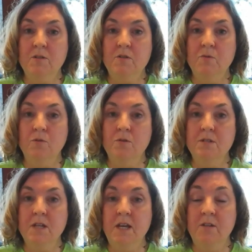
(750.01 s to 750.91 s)

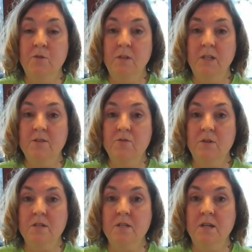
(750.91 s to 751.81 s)
schools, and to a lesser
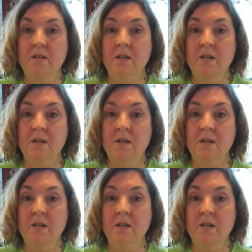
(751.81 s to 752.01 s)
extent,